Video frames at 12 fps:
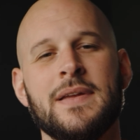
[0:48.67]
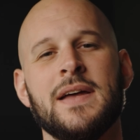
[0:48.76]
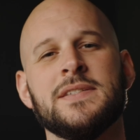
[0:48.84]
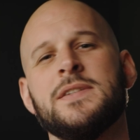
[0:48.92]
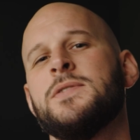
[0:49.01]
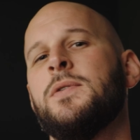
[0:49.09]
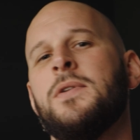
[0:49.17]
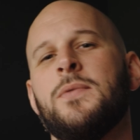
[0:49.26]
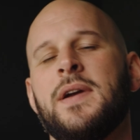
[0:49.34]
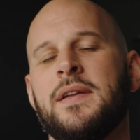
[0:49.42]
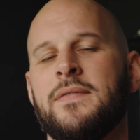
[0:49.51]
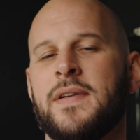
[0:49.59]
As a solo
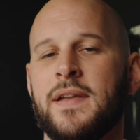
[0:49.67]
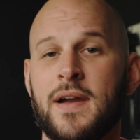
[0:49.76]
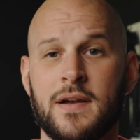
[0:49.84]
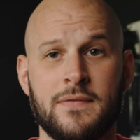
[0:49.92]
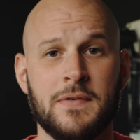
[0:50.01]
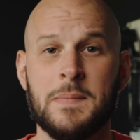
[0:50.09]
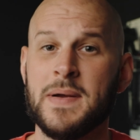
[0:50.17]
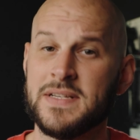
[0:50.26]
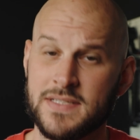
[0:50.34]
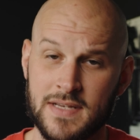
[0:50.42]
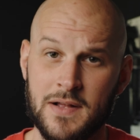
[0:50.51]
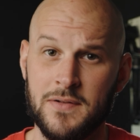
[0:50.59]
wedding videographer
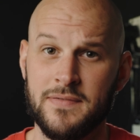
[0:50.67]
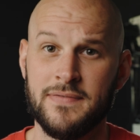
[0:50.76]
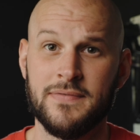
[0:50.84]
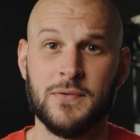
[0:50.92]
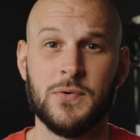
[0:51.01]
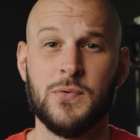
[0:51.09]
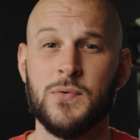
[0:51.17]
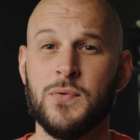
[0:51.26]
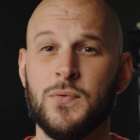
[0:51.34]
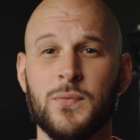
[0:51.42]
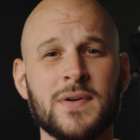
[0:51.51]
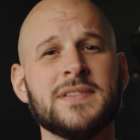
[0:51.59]
myself,
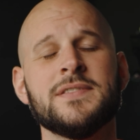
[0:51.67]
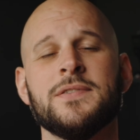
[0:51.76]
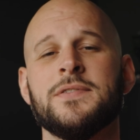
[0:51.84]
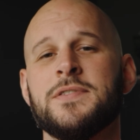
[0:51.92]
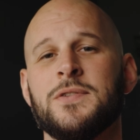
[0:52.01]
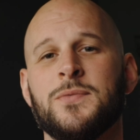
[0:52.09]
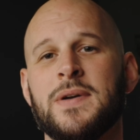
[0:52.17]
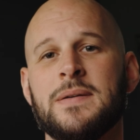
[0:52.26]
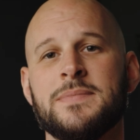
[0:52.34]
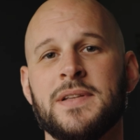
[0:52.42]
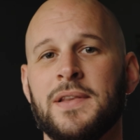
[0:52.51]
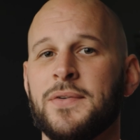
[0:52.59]
who once searched the
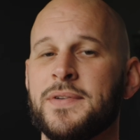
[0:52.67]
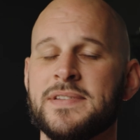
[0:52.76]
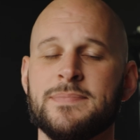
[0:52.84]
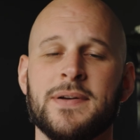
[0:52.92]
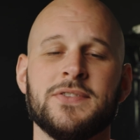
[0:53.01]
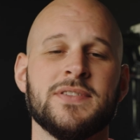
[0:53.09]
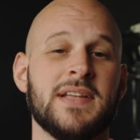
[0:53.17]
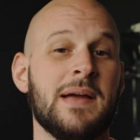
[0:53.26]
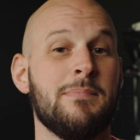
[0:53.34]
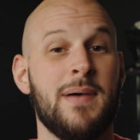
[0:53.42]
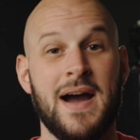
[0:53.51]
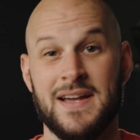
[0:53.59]
web to learn as much as I
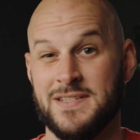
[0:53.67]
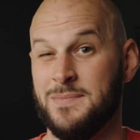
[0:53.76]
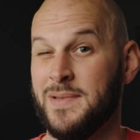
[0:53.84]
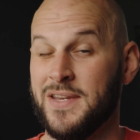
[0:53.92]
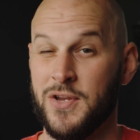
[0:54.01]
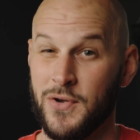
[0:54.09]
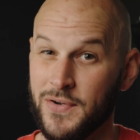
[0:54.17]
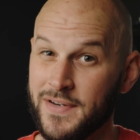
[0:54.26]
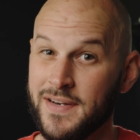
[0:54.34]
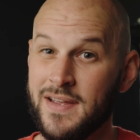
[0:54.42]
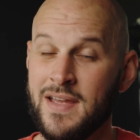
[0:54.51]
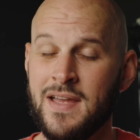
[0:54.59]
possibly
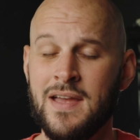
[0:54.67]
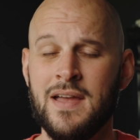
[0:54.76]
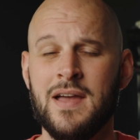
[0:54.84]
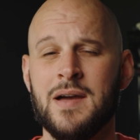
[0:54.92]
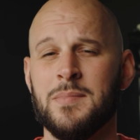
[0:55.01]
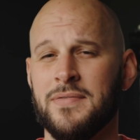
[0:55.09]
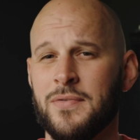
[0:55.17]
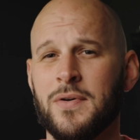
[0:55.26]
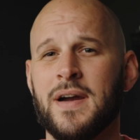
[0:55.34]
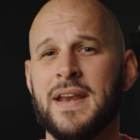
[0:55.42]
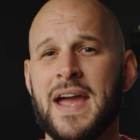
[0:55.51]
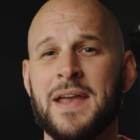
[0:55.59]
could
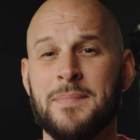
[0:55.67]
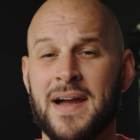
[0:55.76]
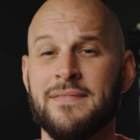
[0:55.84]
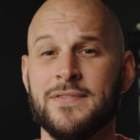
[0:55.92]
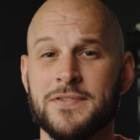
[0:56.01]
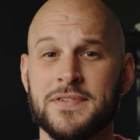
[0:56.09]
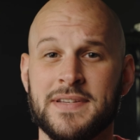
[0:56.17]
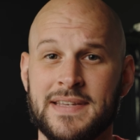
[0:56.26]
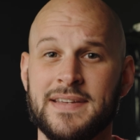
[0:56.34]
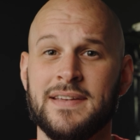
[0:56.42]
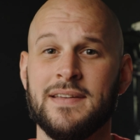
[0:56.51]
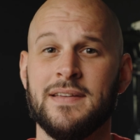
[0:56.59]
before I had my first
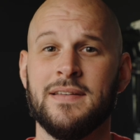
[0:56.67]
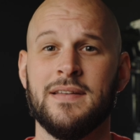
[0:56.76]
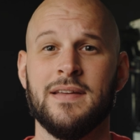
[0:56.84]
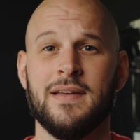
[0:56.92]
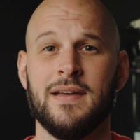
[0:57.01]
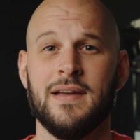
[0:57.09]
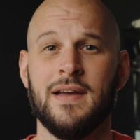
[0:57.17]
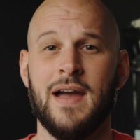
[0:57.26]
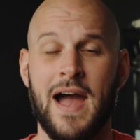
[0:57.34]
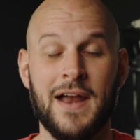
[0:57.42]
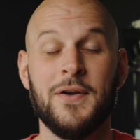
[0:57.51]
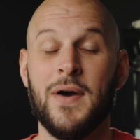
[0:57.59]
gig,
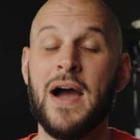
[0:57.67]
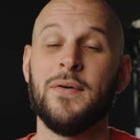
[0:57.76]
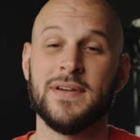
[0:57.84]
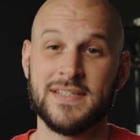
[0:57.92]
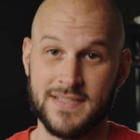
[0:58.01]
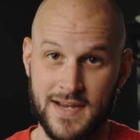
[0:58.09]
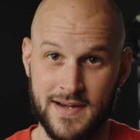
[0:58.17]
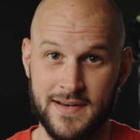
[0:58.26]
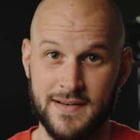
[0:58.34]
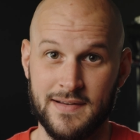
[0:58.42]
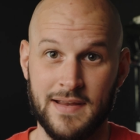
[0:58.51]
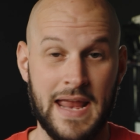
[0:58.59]
I know how
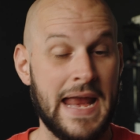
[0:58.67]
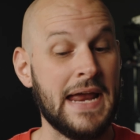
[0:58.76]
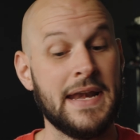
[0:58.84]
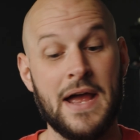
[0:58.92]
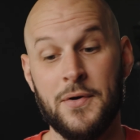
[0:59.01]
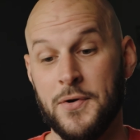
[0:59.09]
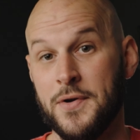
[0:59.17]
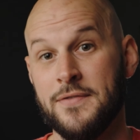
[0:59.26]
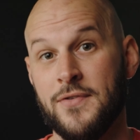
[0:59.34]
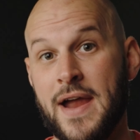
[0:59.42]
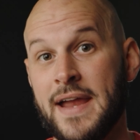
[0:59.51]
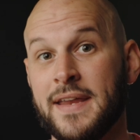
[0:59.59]
exciting and how
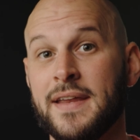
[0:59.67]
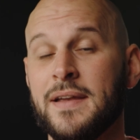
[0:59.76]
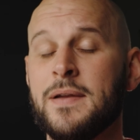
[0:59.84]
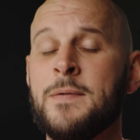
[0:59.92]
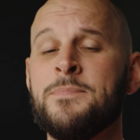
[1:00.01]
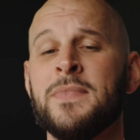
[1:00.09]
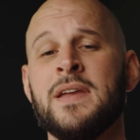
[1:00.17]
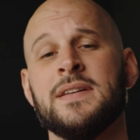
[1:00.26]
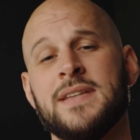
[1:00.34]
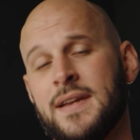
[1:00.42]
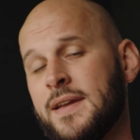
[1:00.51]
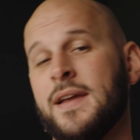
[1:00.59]
nerve-wracking
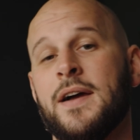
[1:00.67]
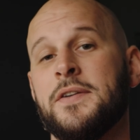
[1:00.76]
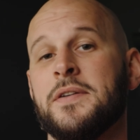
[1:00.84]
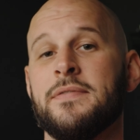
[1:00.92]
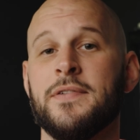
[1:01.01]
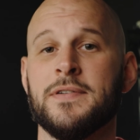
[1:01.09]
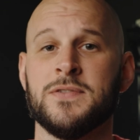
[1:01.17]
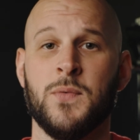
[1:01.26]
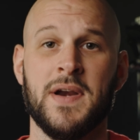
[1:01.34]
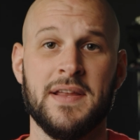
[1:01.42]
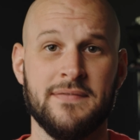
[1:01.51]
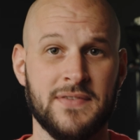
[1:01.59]
taking on your first
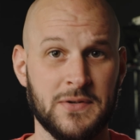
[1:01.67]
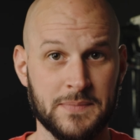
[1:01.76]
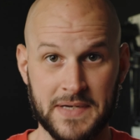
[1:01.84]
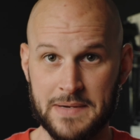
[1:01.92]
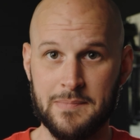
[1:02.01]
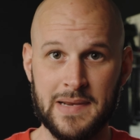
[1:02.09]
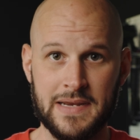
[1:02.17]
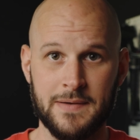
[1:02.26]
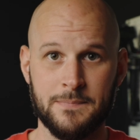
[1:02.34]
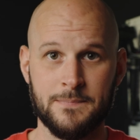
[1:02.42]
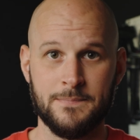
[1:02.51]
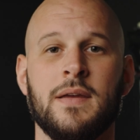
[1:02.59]
wedding film can
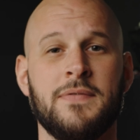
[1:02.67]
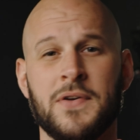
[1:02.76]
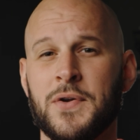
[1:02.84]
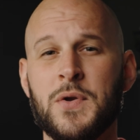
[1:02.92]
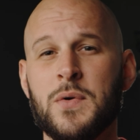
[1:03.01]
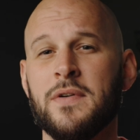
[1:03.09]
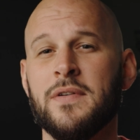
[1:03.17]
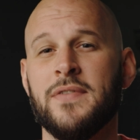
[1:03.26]
be. If you're a newer